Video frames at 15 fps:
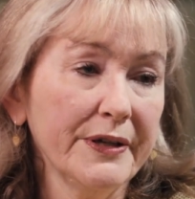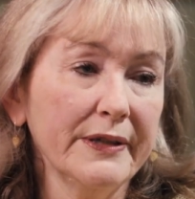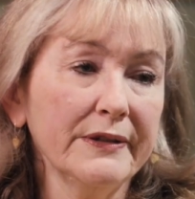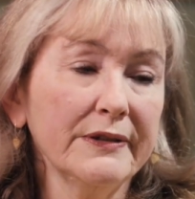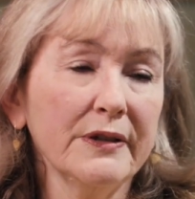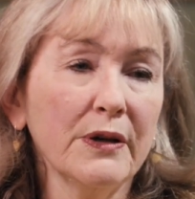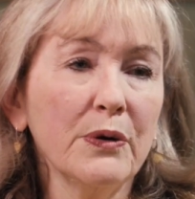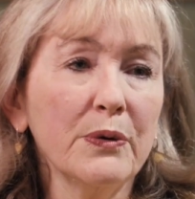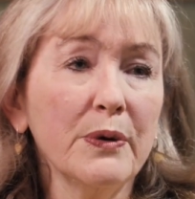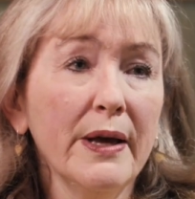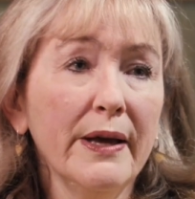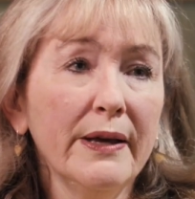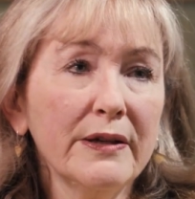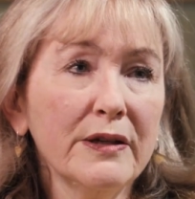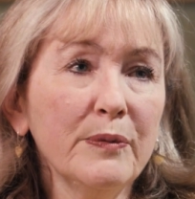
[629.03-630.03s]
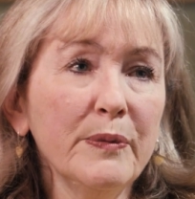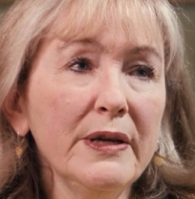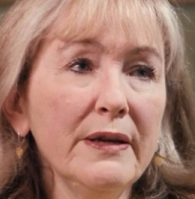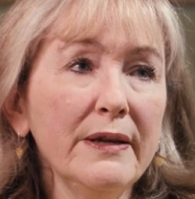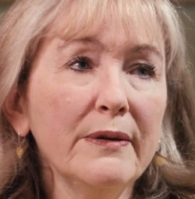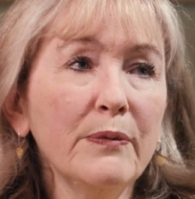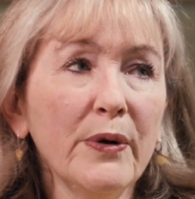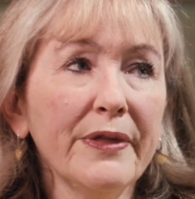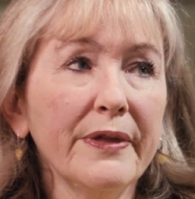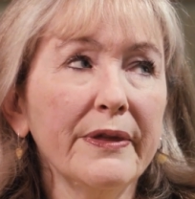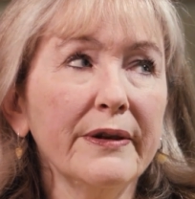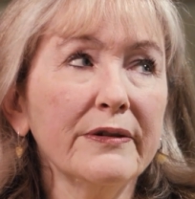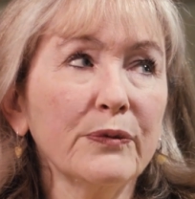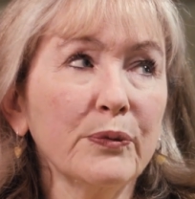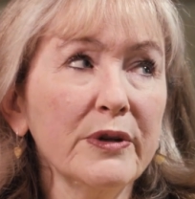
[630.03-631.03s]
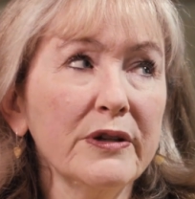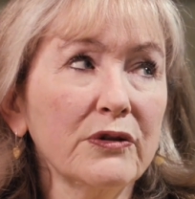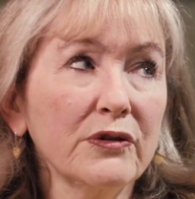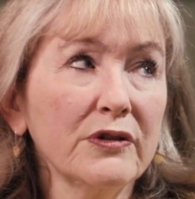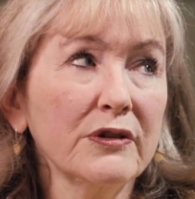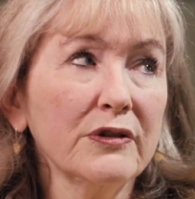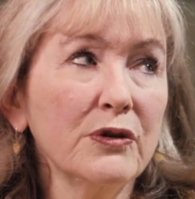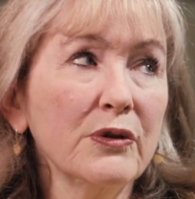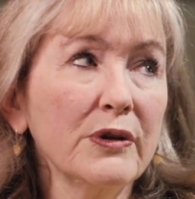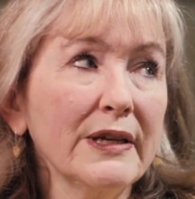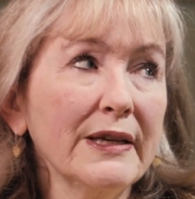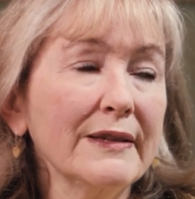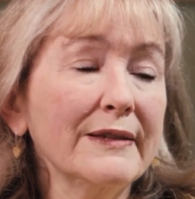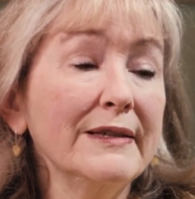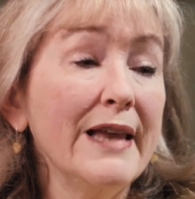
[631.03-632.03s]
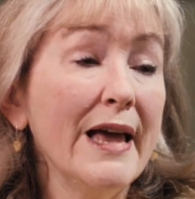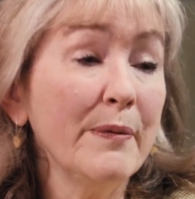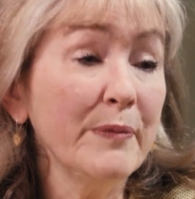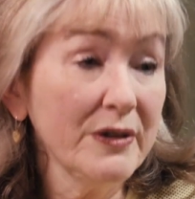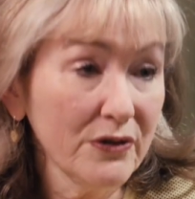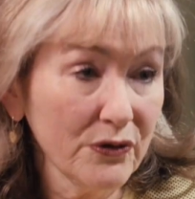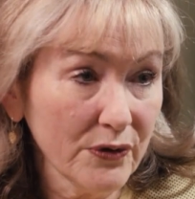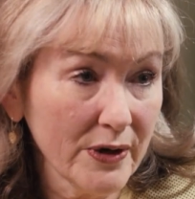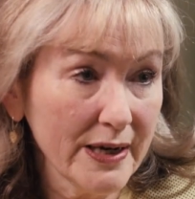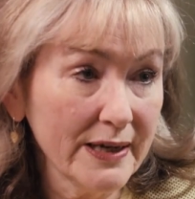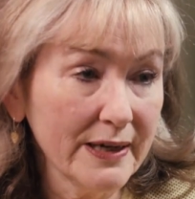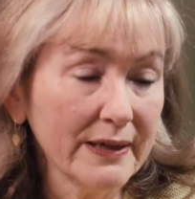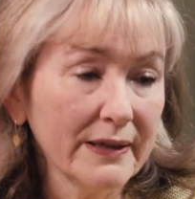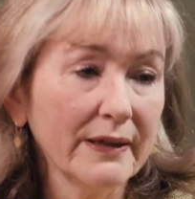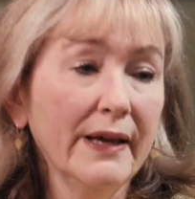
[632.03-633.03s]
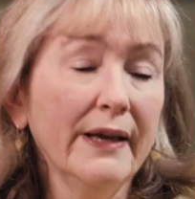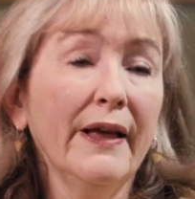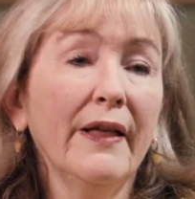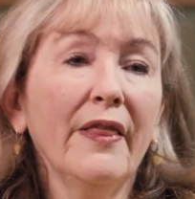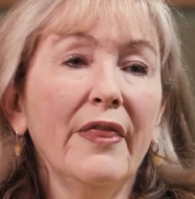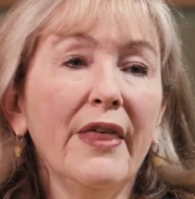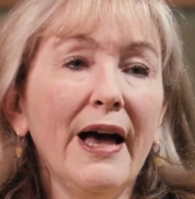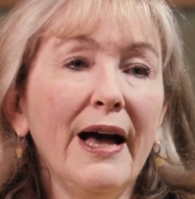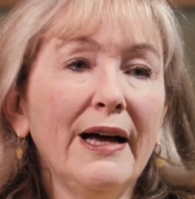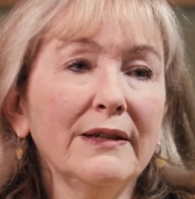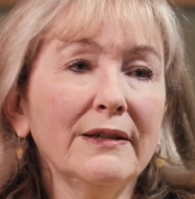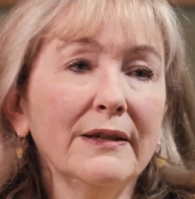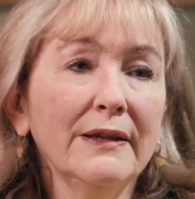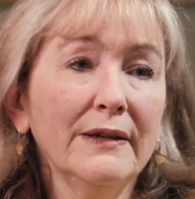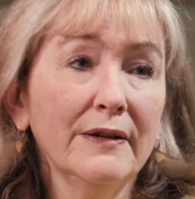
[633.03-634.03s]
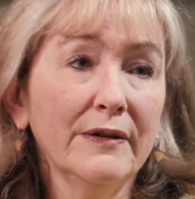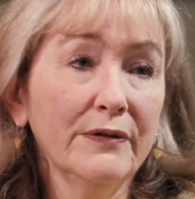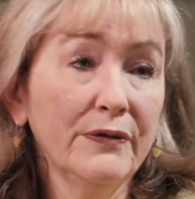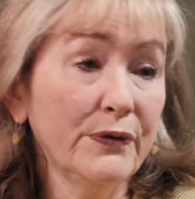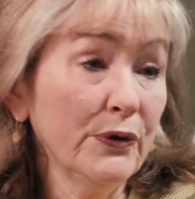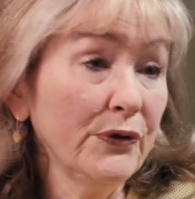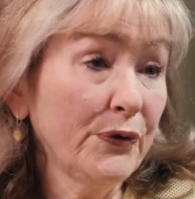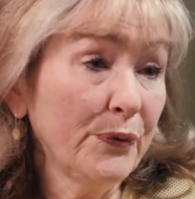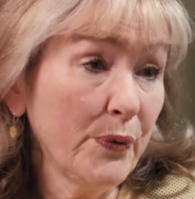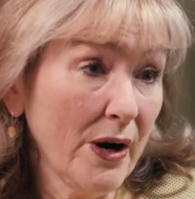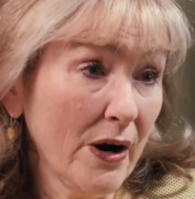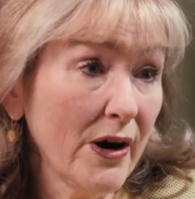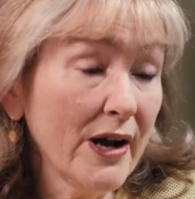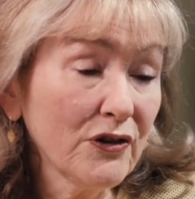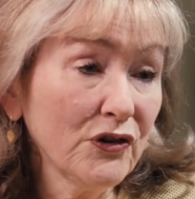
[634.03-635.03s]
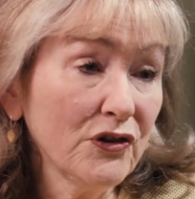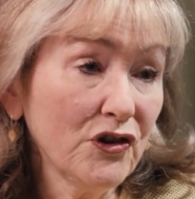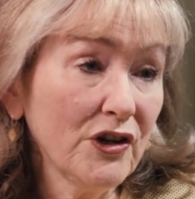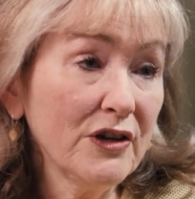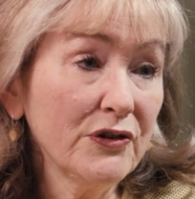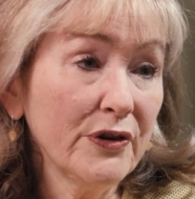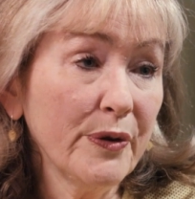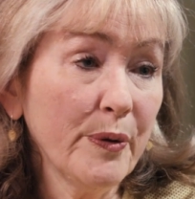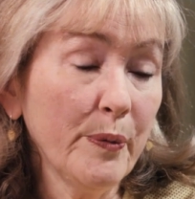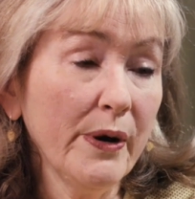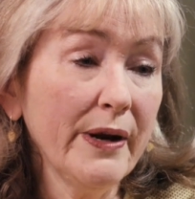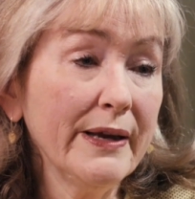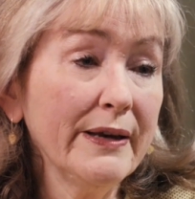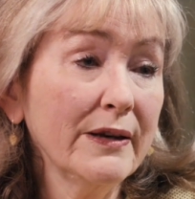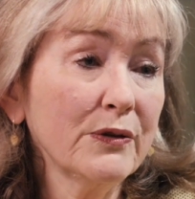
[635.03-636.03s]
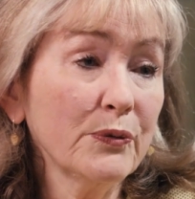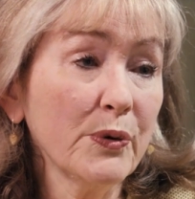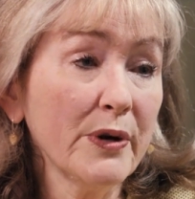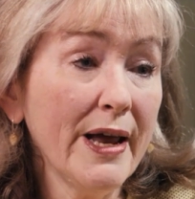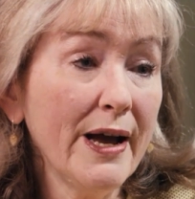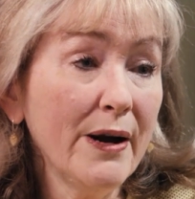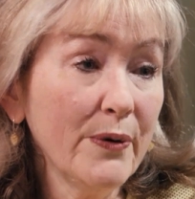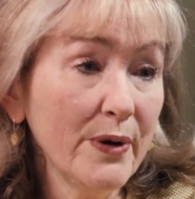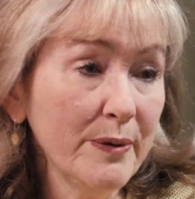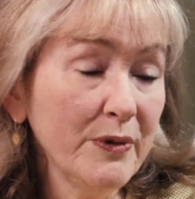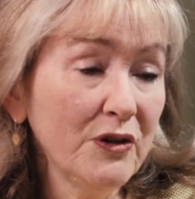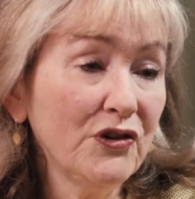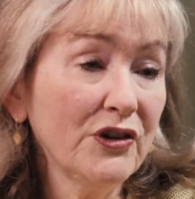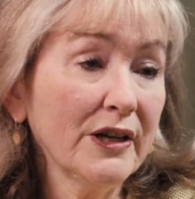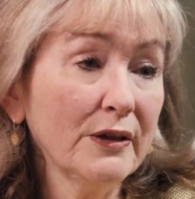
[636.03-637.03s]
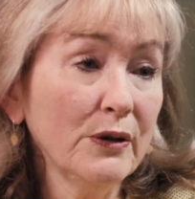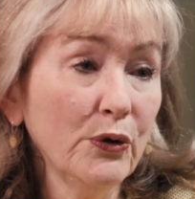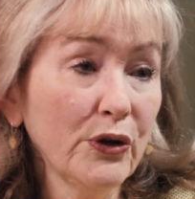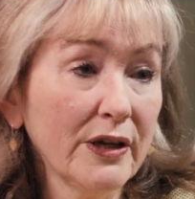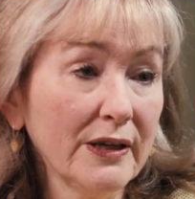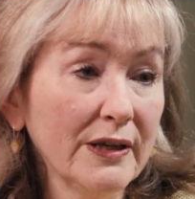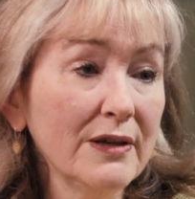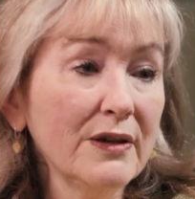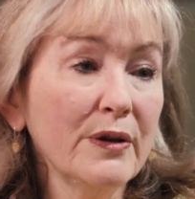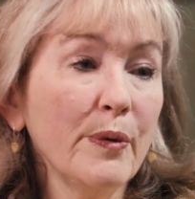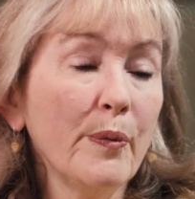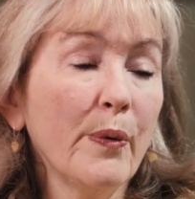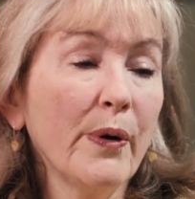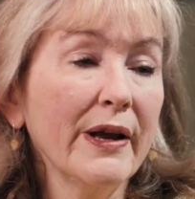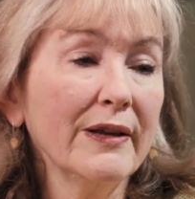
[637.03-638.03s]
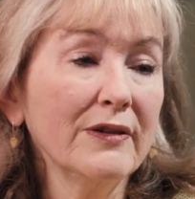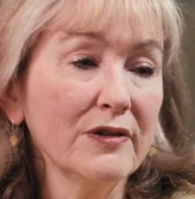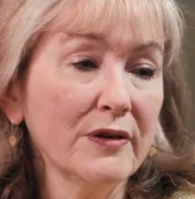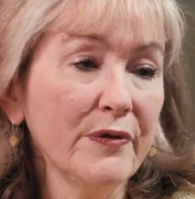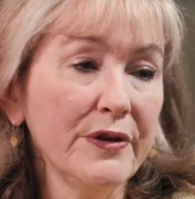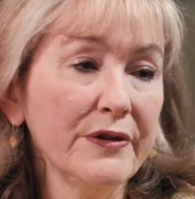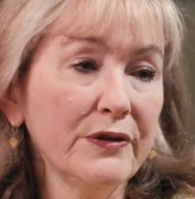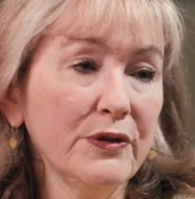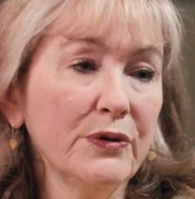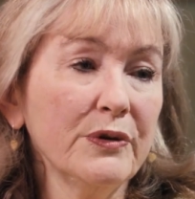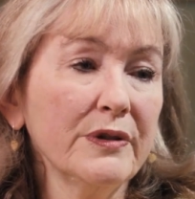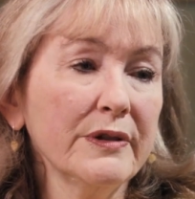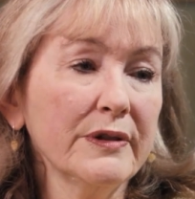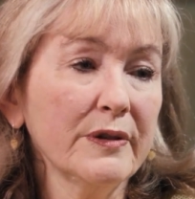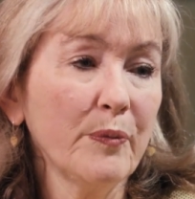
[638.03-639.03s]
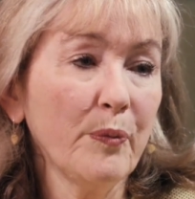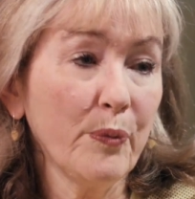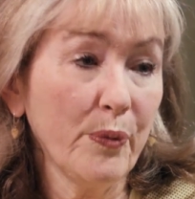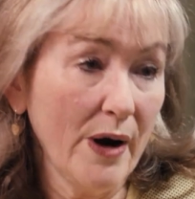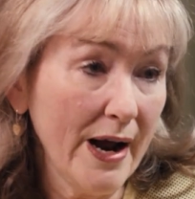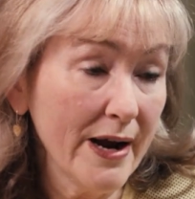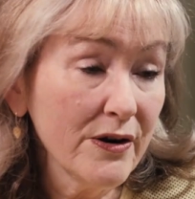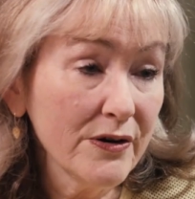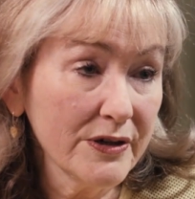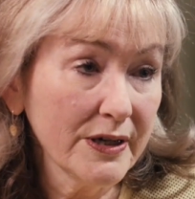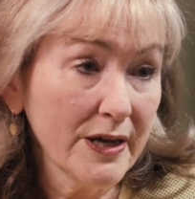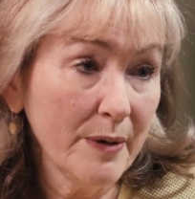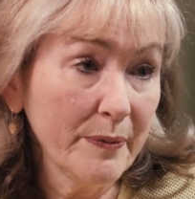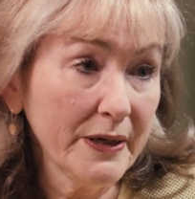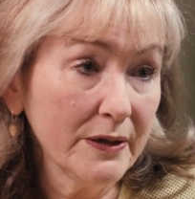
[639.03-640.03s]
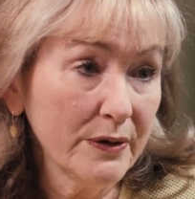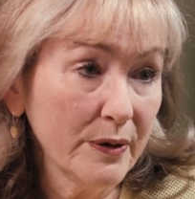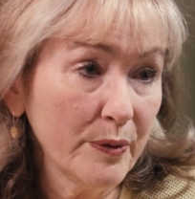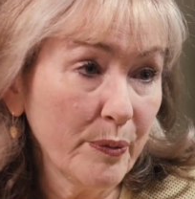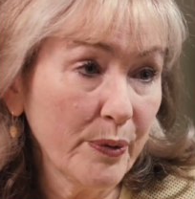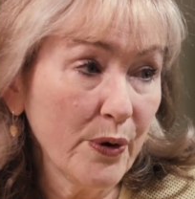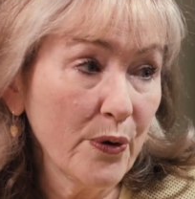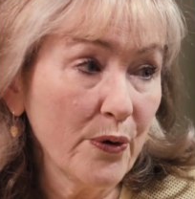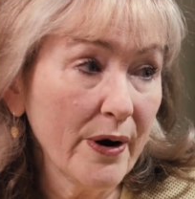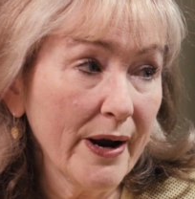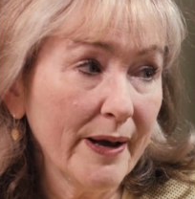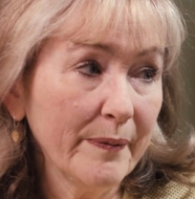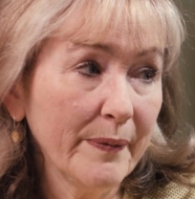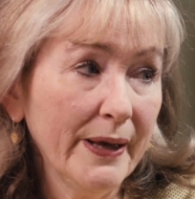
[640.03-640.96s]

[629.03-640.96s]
So to me, what this research is doing is demonstrating that first, we are actually changing the brain because we're now imaging and looking into the brains of these students prior to coming into the program,